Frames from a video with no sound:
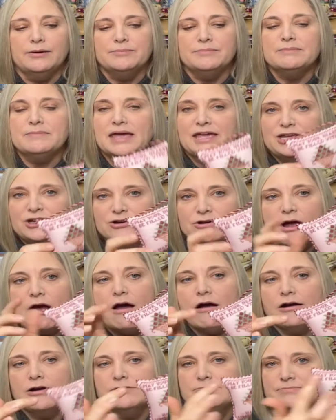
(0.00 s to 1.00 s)
may your
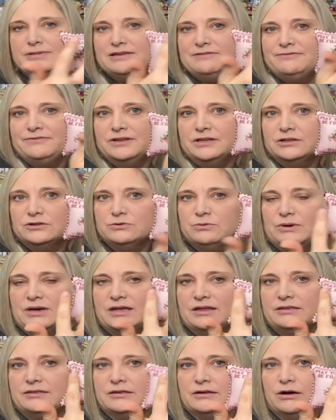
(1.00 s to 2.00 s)
heart be filled
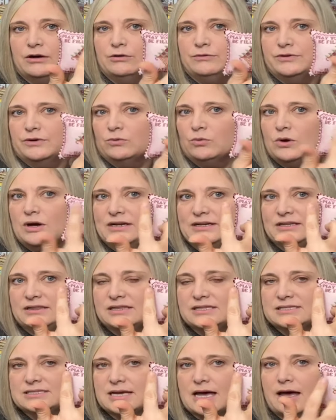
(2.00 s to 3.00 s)
with, over 1 at
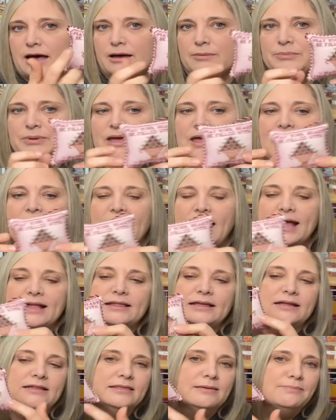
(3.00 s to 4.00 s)
the top. And
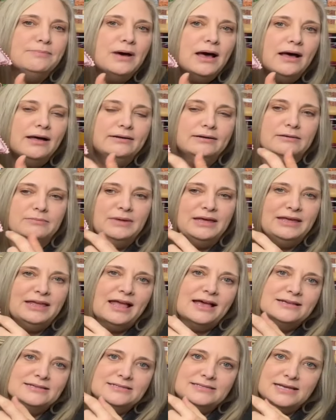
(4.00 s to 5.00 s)
then at the bottom, it
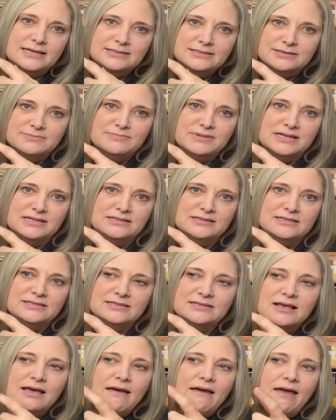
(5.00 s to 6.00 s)
has
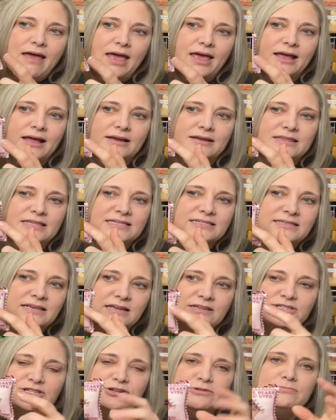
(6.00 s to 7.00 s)
sentiments, and the
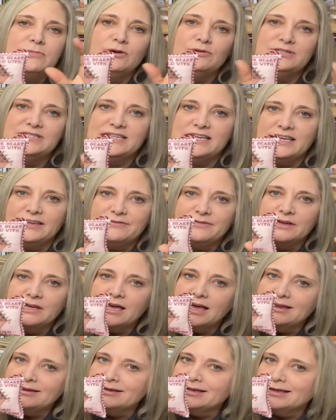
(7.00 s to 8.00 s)
center motif
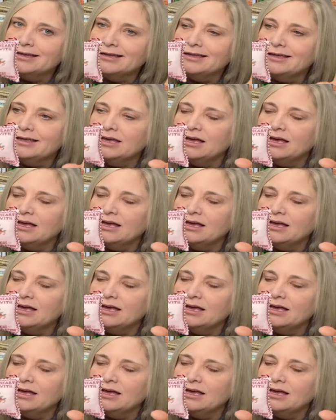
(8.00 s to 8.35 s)
kind of